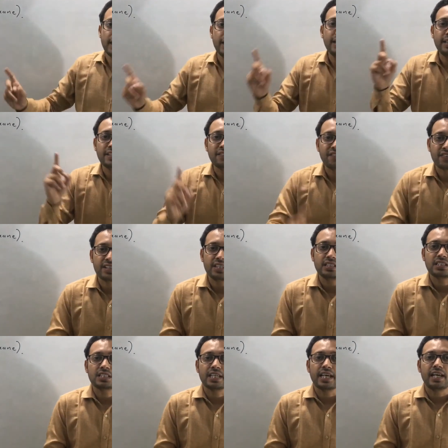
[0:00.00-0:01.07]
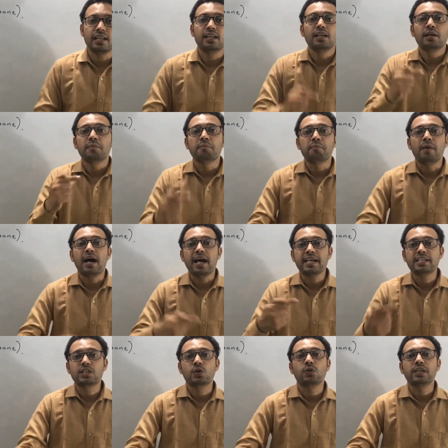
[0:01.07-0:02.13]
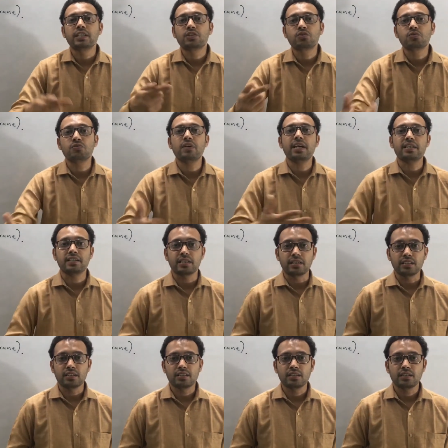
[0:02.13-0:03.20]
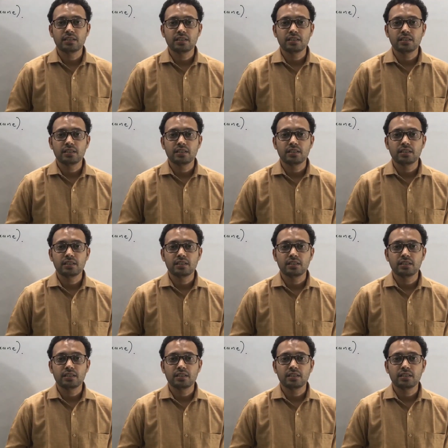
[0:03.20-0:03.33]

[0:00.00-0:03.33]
in different cell might going to vary.